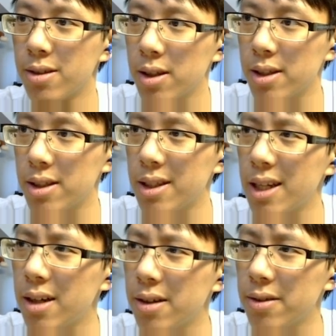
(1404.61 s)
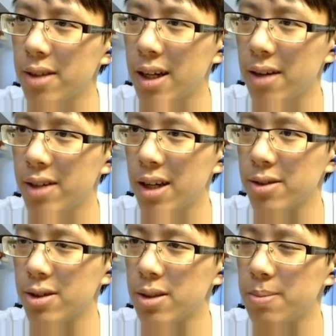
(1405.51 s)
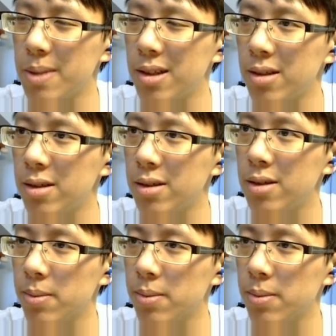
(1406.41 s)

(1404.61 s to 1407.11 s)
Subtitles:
because now if they have Counterspell,